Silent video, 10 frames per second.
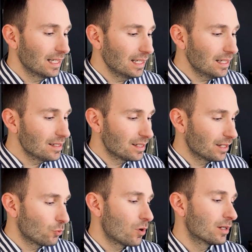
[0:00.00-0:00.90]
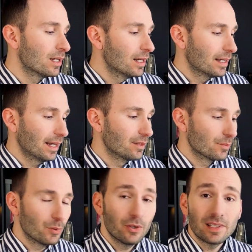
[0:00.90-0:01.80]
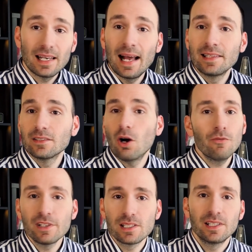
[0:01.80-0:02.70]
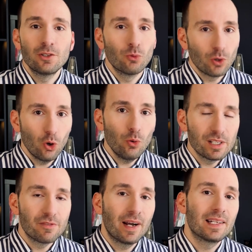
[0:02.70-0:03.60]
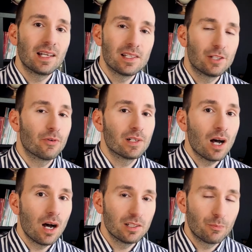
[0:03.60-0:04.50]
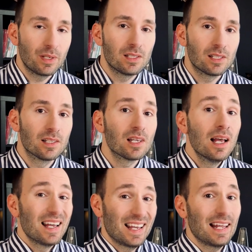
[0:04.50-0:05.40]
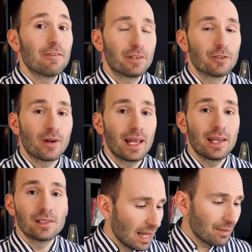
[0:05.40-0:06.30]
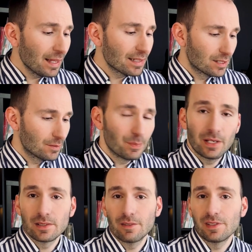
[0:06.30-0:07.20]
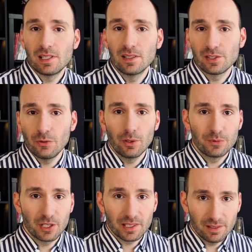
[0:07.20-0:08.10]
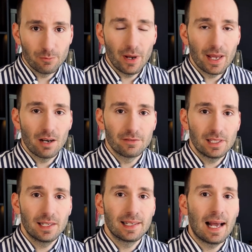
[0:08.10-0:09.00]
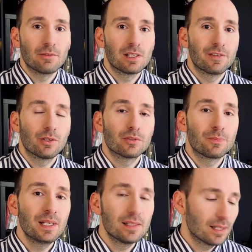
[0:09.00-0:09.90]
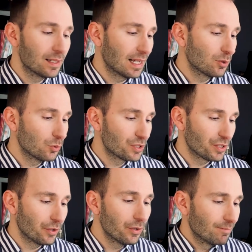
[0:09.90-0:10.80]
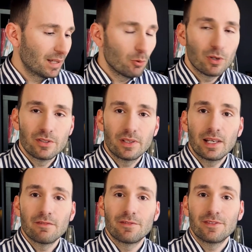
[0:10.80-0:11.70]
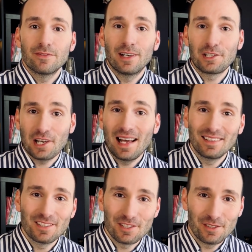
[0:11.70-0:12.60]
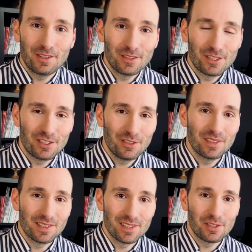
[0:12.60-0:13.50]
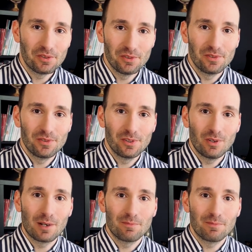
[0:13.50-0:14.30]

easier one in the book. And obviously you will always find easier and harder pieces in every grade. And that's because obviously there's no objective way of telling how difficult a piece is. And also they want to give a challenge to those students who are